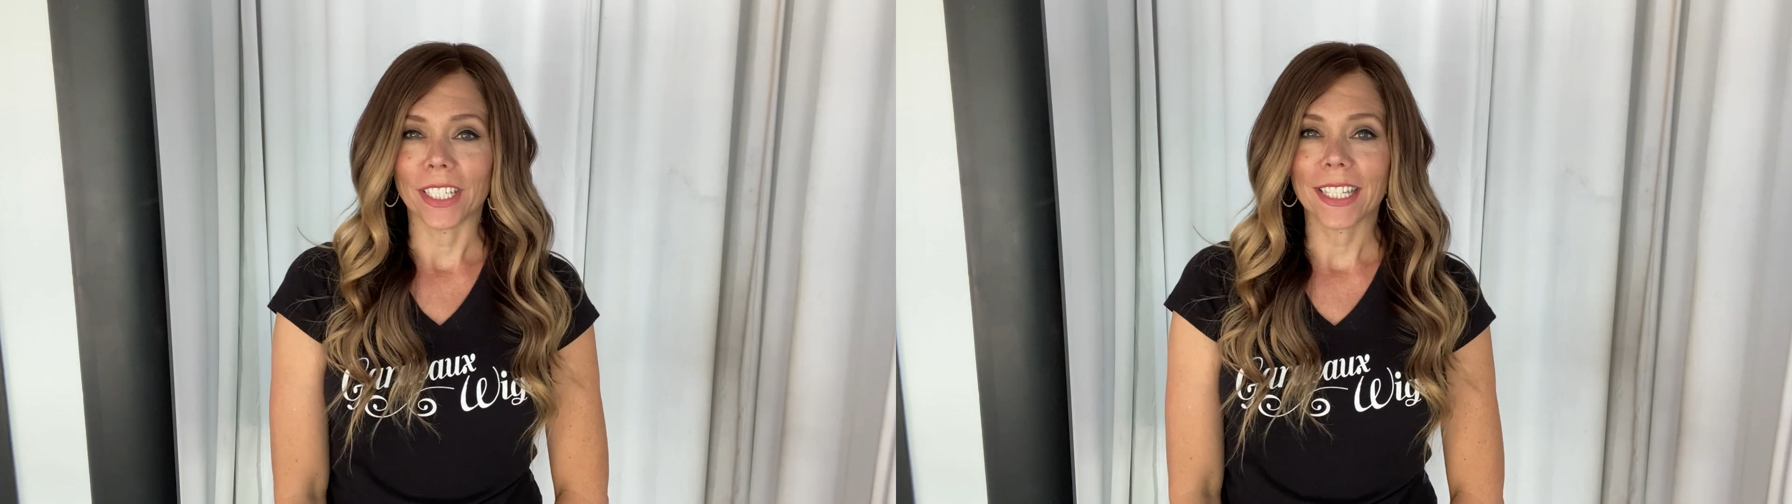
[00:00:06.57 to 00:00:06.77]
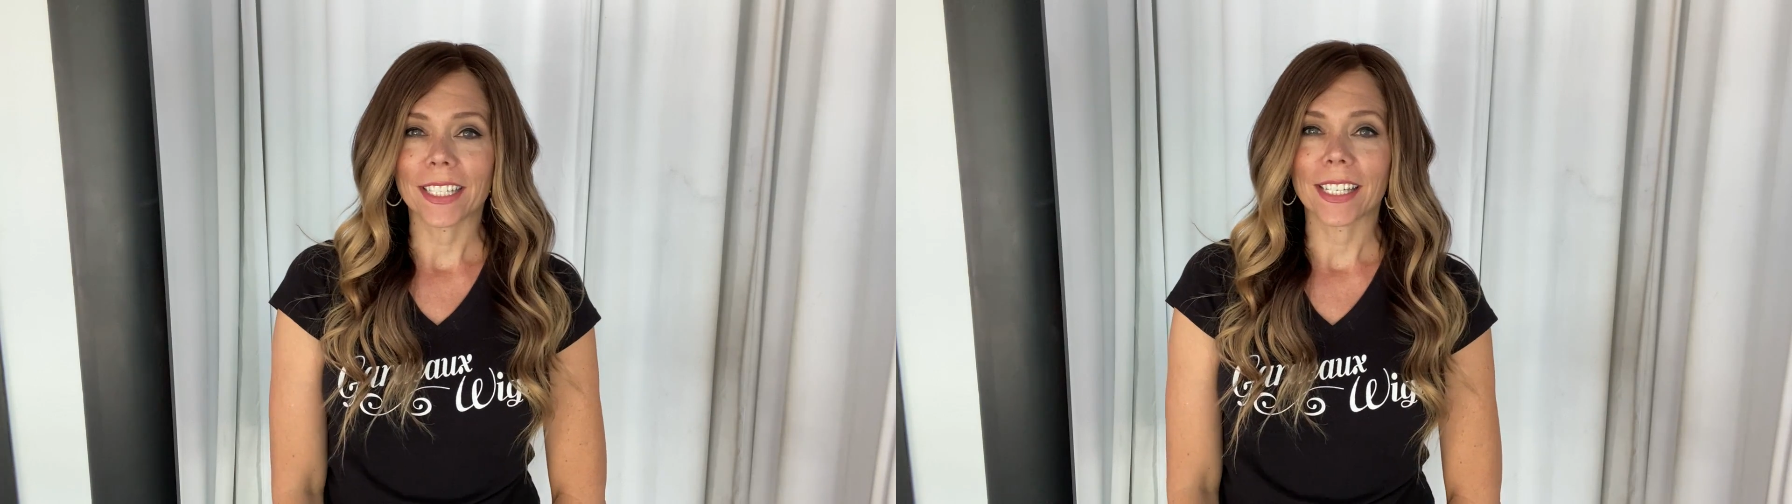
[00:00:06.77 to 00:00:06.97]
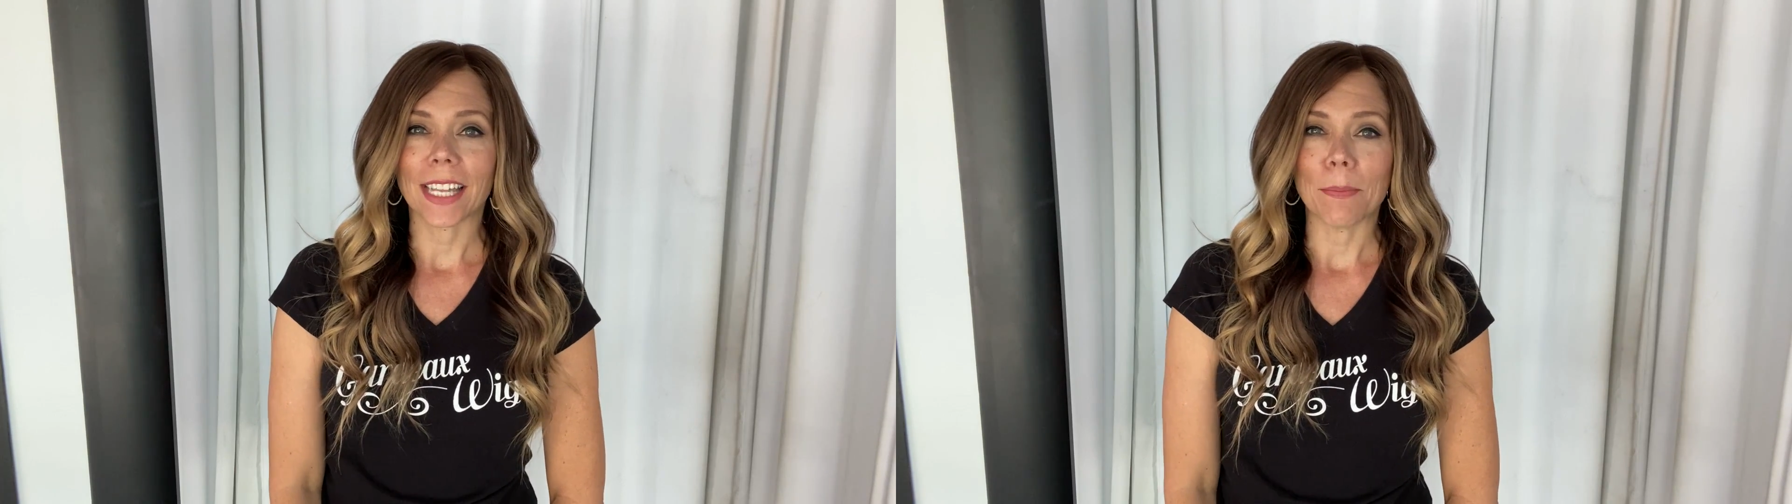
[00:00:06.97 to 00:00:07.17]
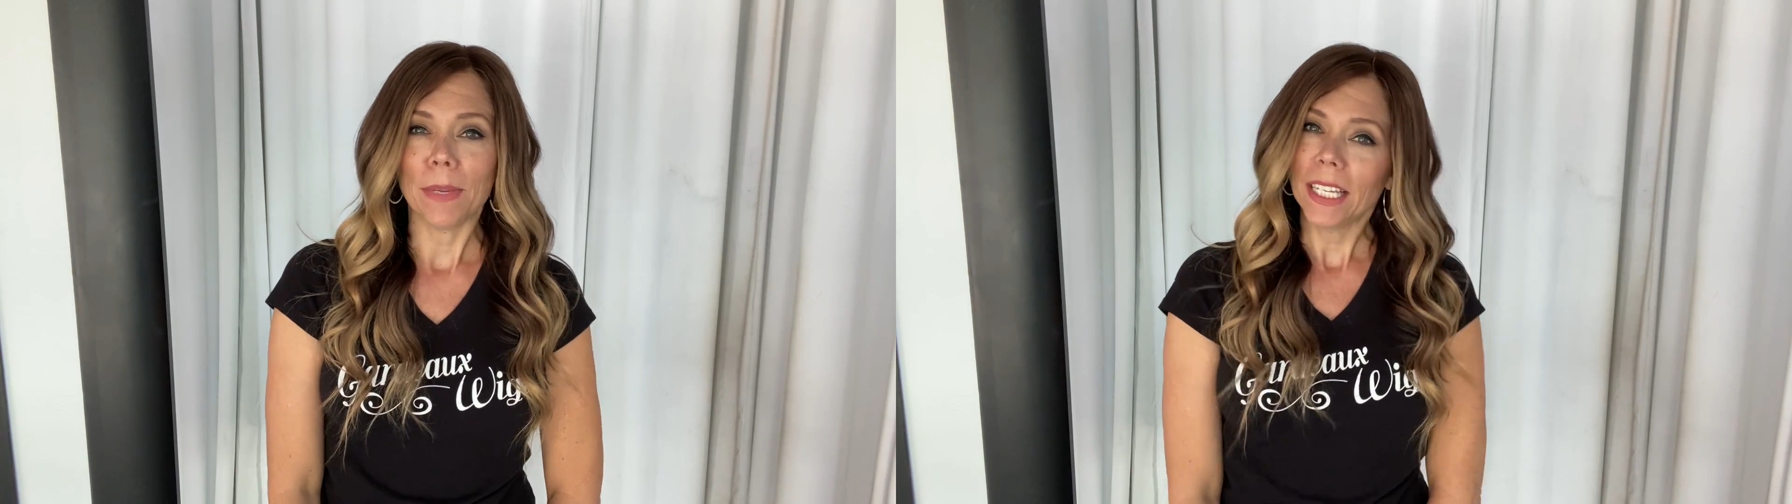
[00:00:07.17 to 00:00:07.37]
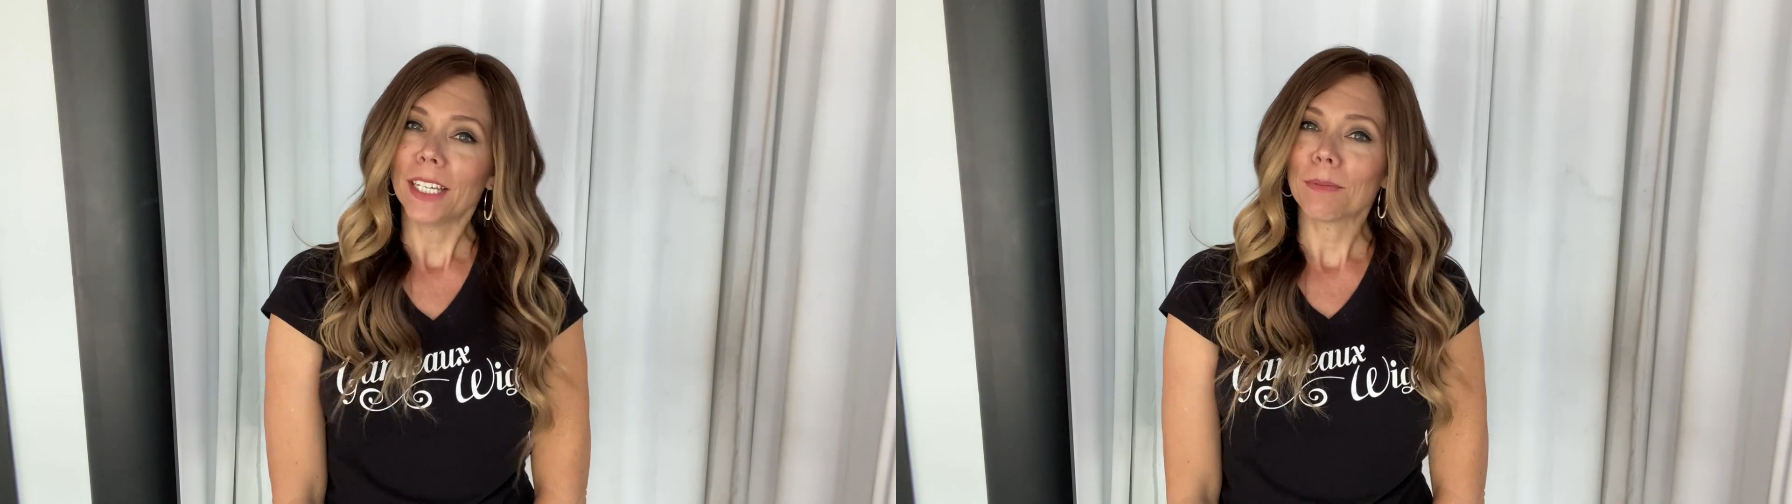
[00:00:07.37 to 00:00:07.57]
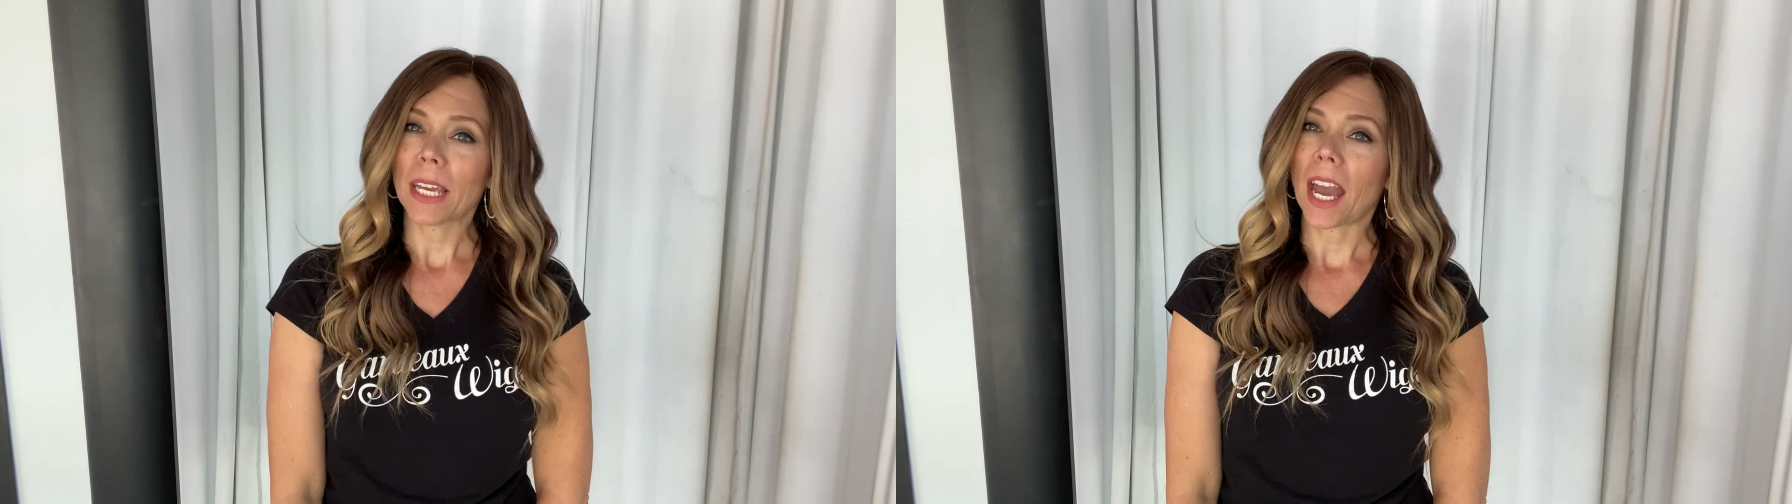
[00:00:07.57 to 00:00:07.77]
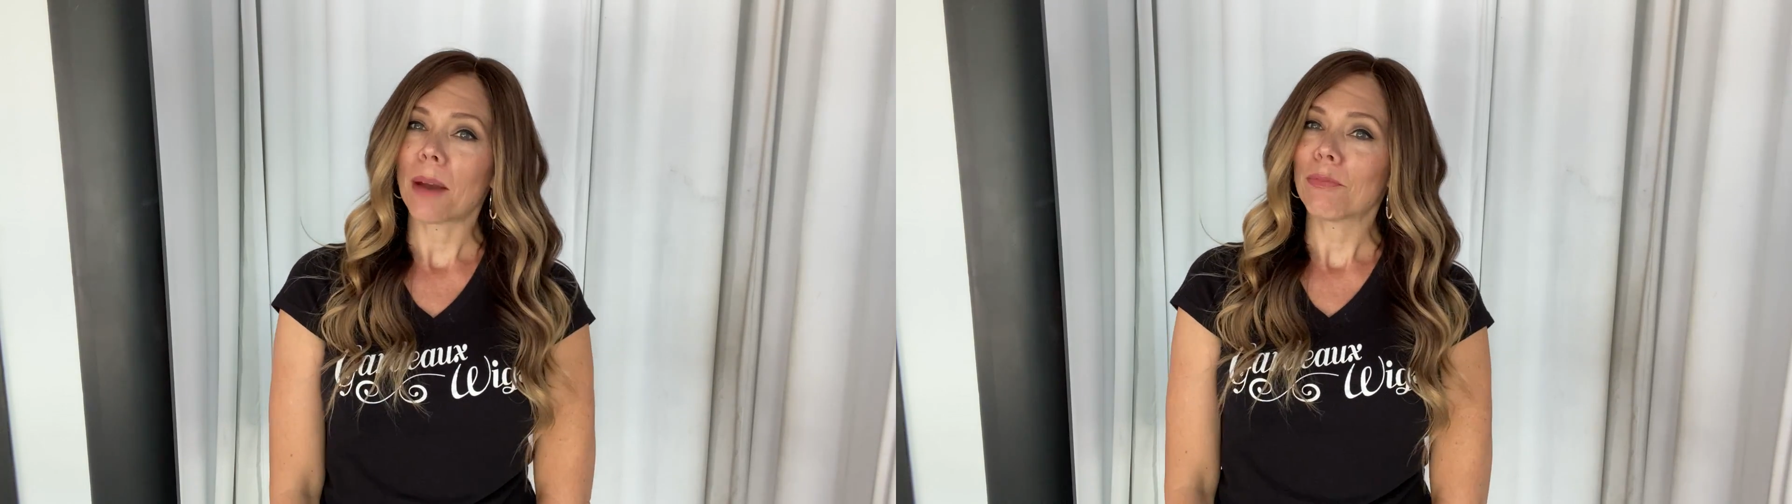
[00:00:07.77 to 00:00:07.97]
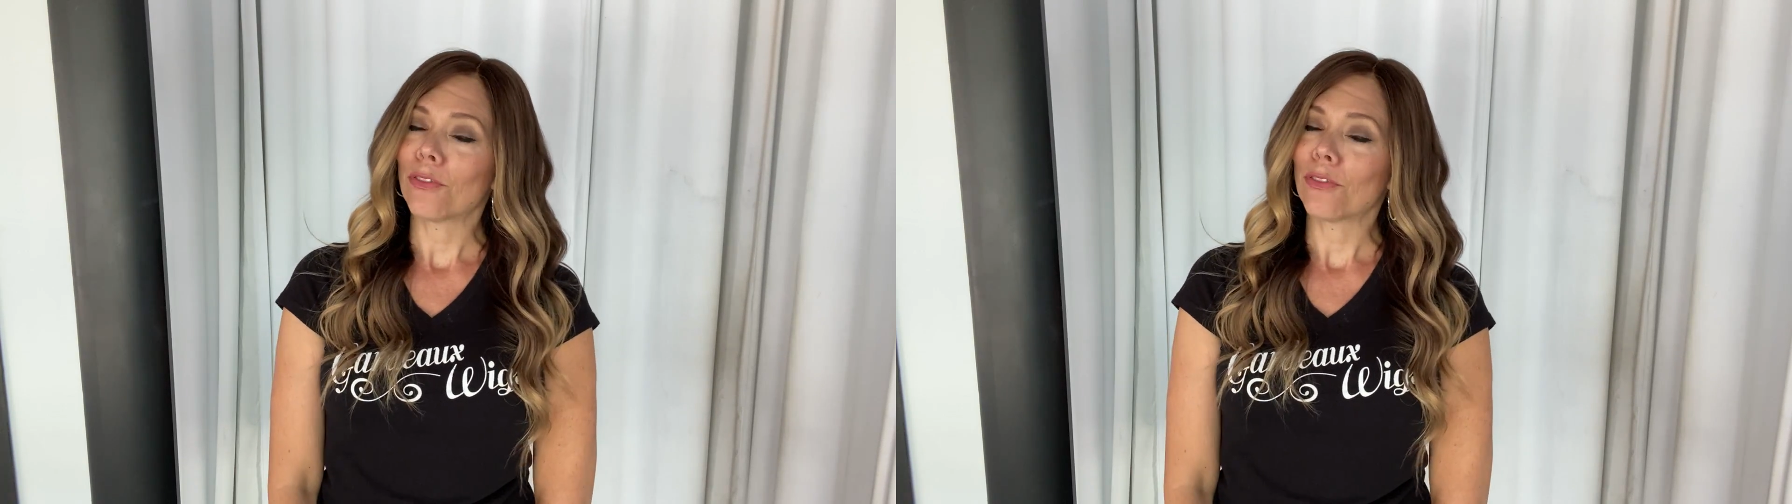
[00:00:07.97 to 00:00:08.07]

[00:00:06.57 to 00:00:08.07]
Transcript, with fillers: This is a medium cap,